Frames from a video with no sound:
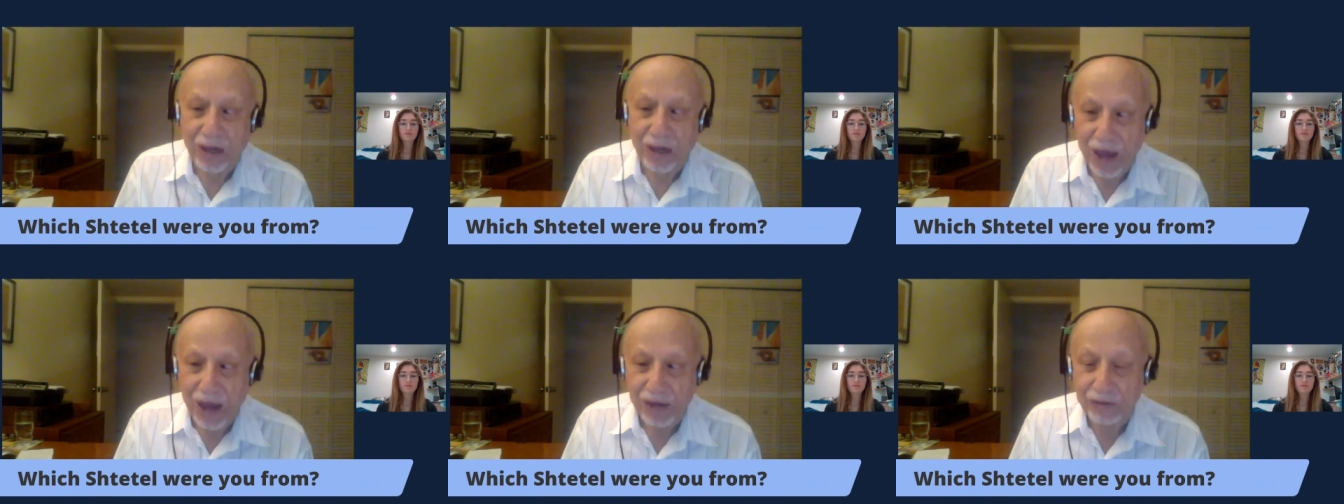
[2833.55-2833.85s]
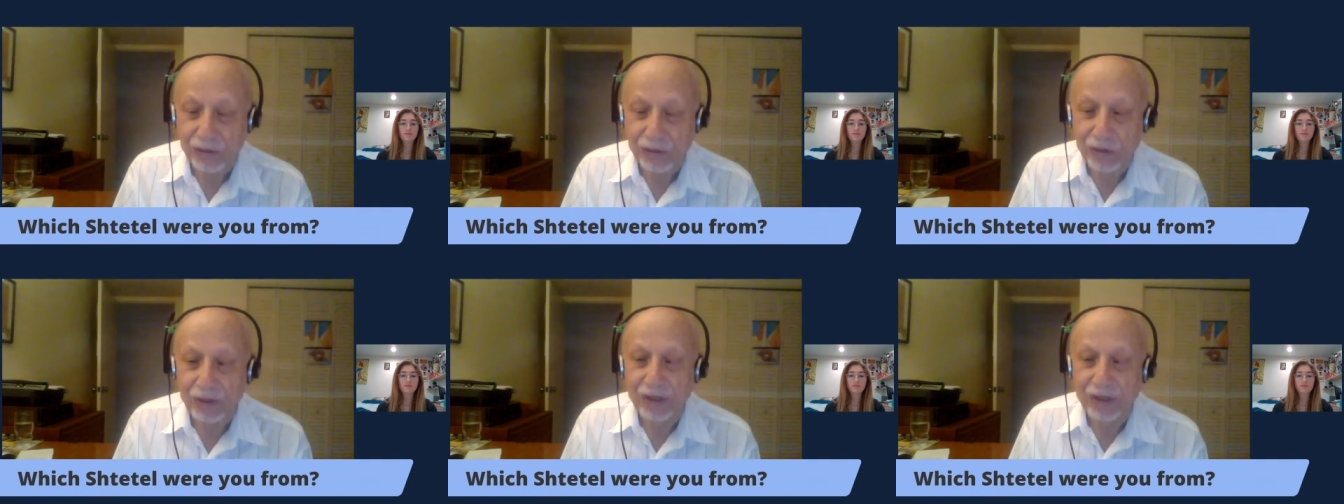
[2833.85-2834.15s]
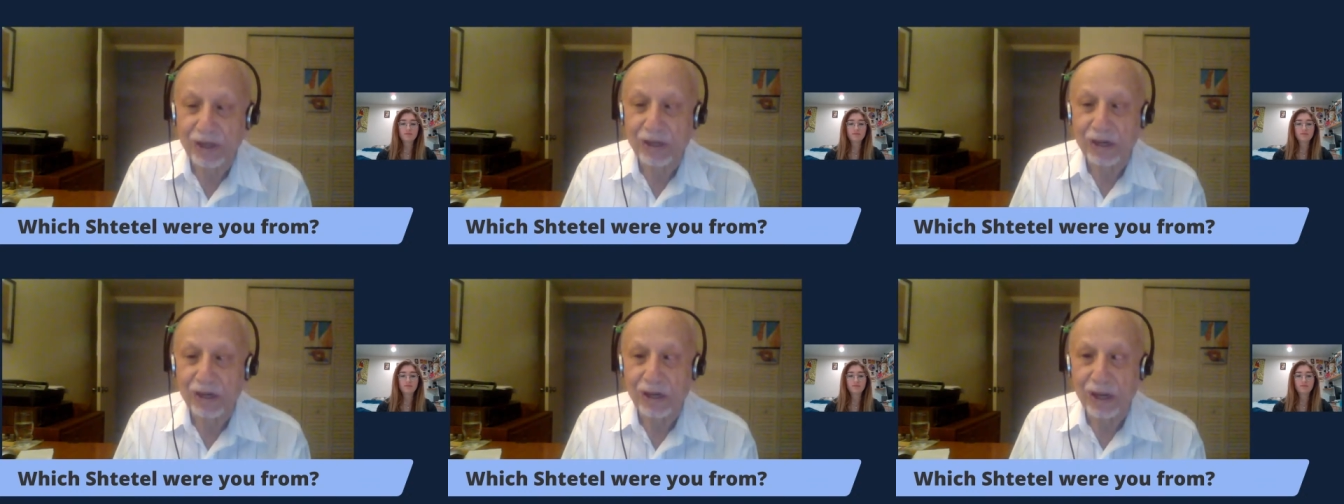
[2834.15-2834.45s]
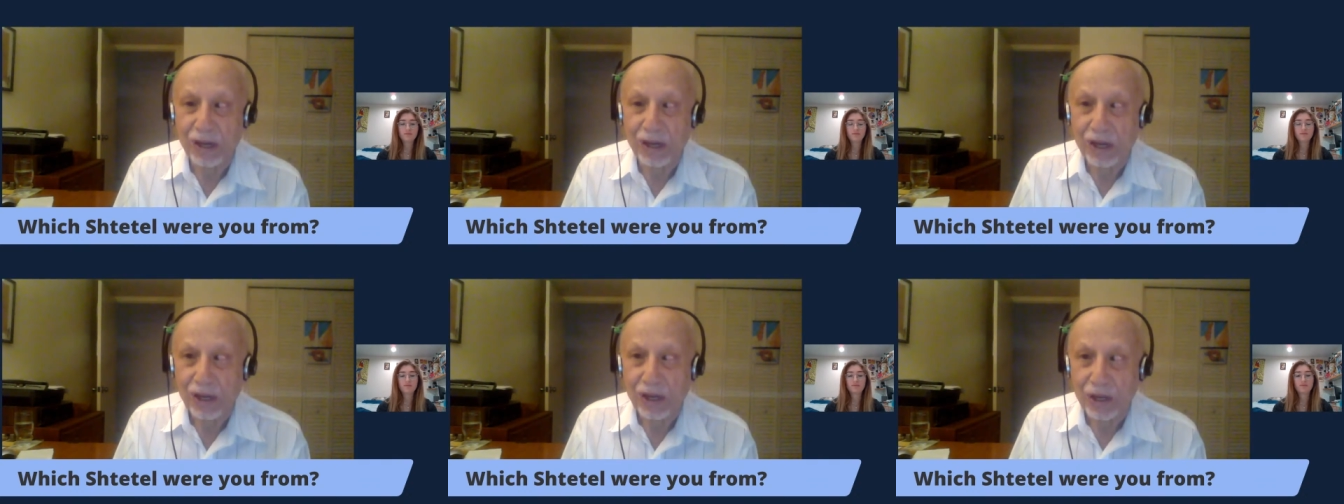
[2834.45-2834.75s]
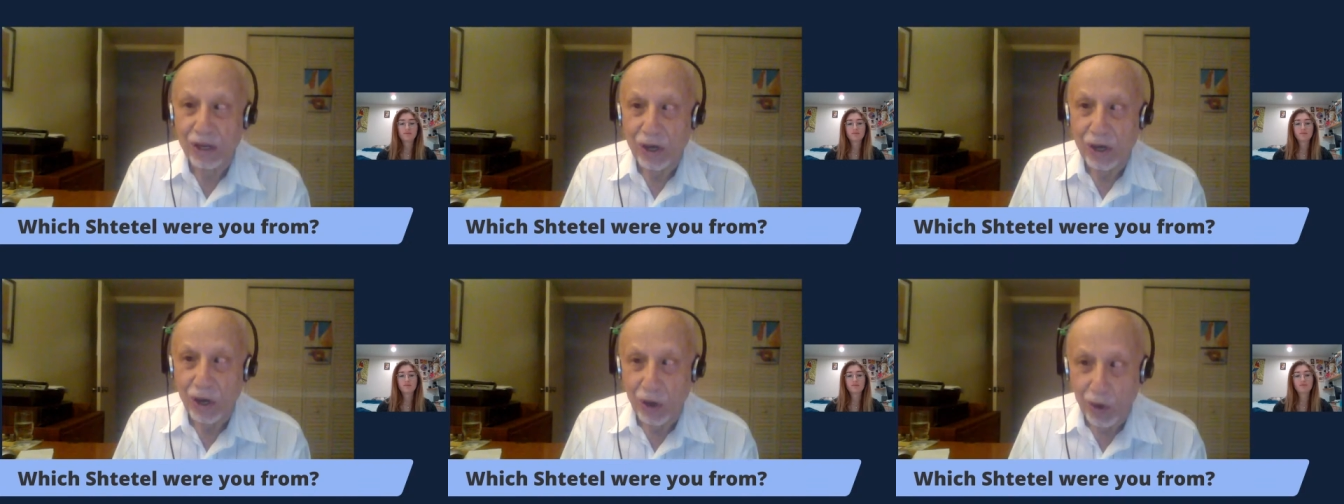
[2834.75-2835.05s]
Catholic
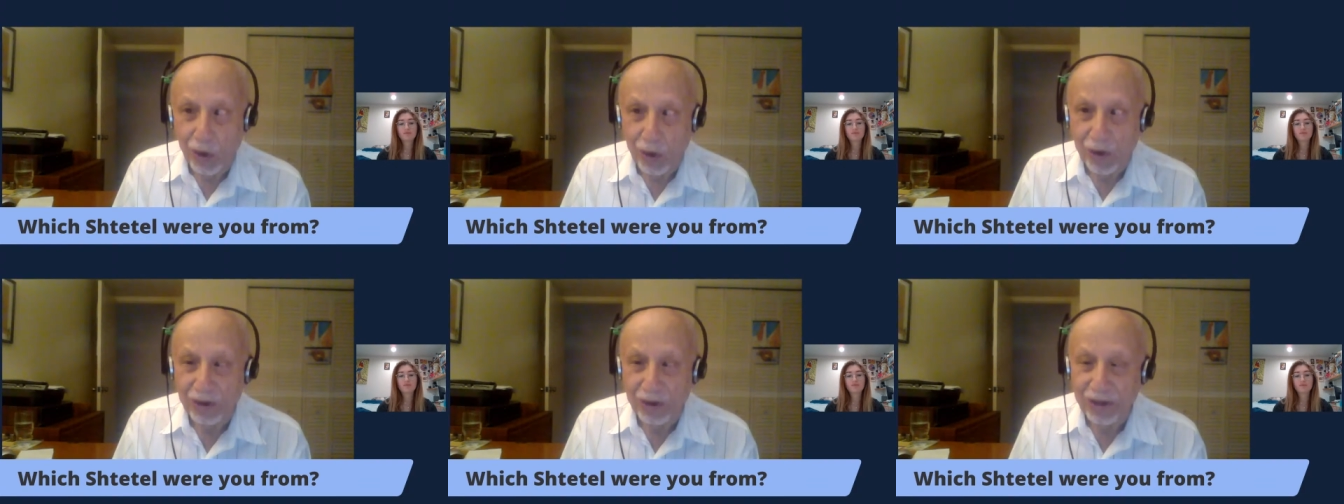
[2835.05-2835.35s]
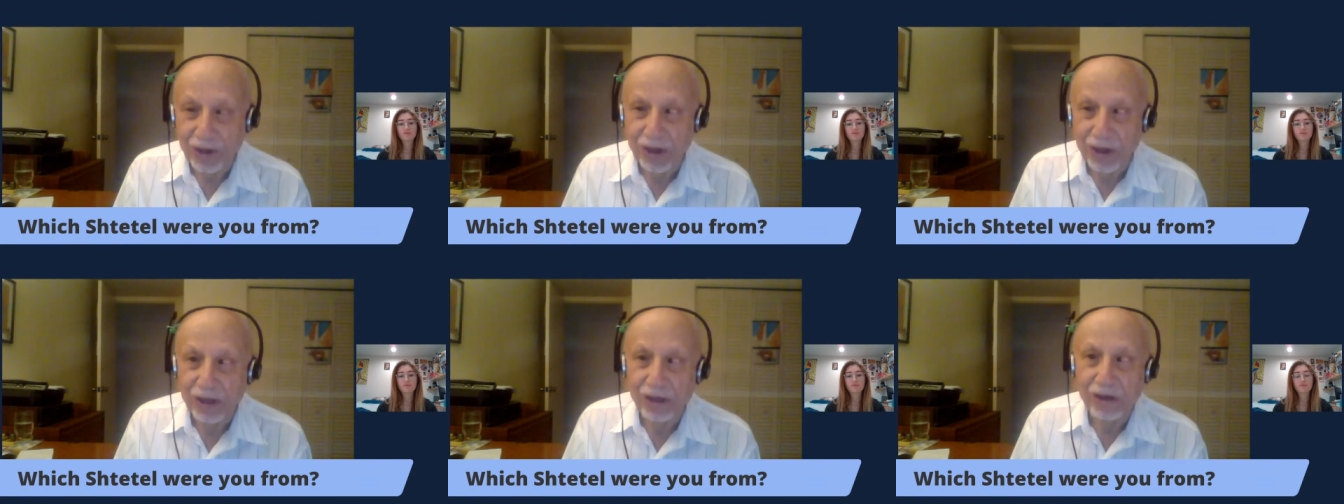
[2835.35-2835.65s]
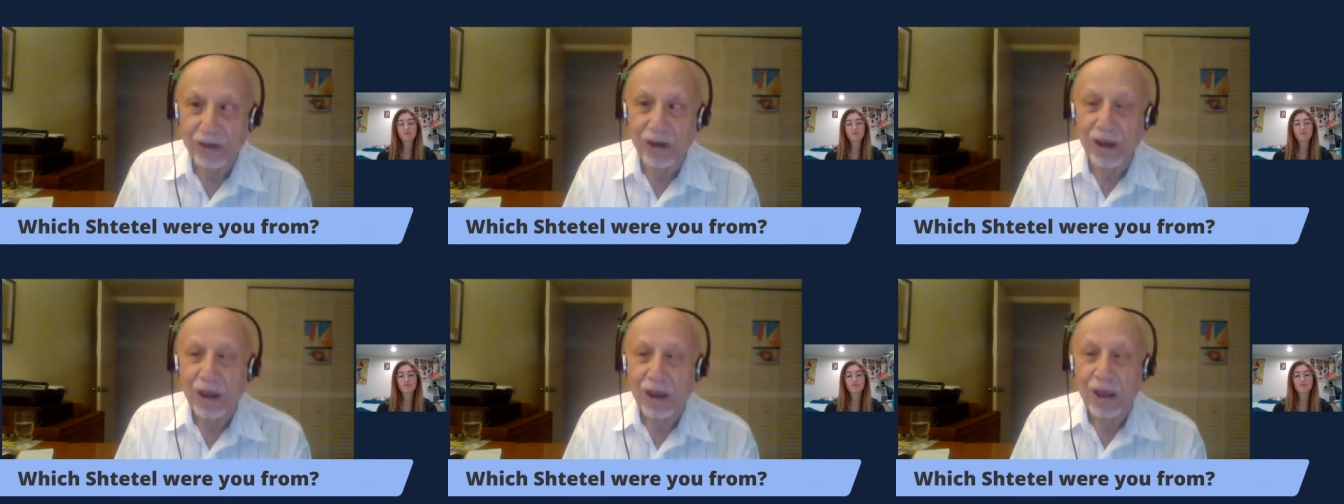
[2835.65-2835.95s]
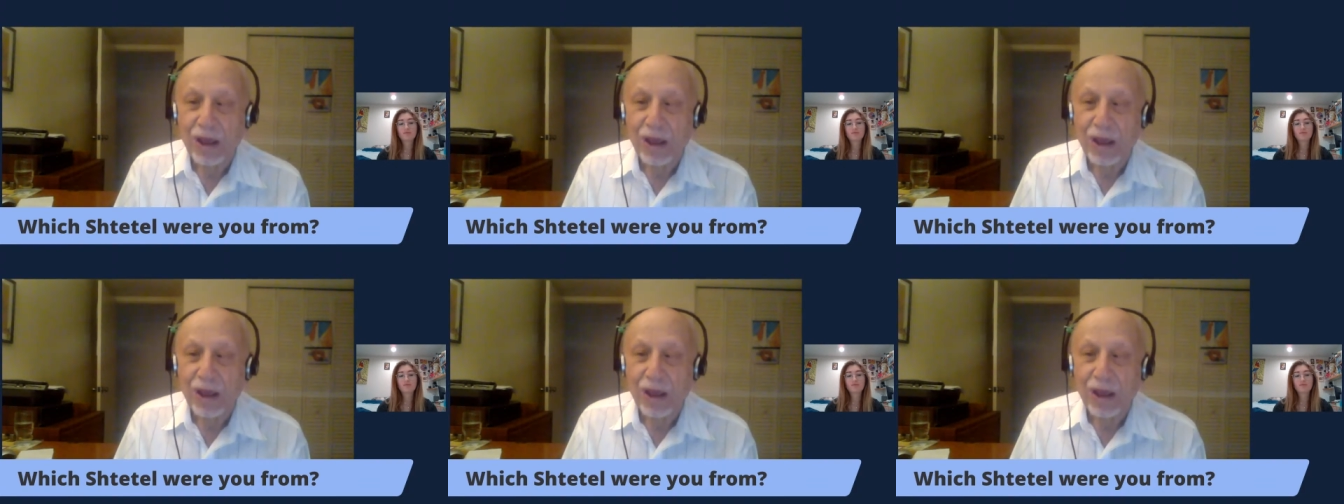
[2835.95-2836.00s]
lawyer.